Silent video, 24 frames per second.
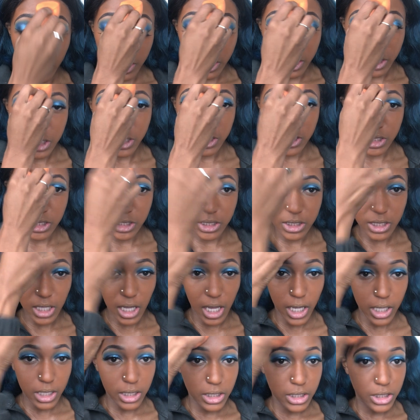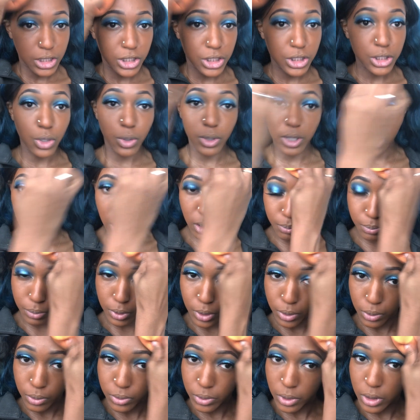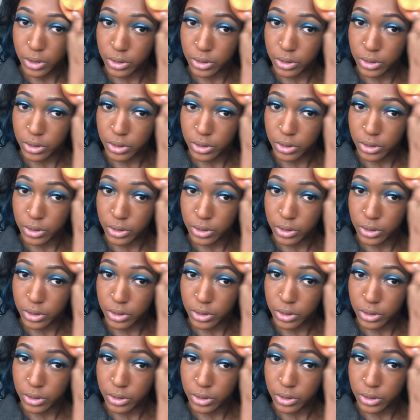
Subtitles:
And this is going to help you.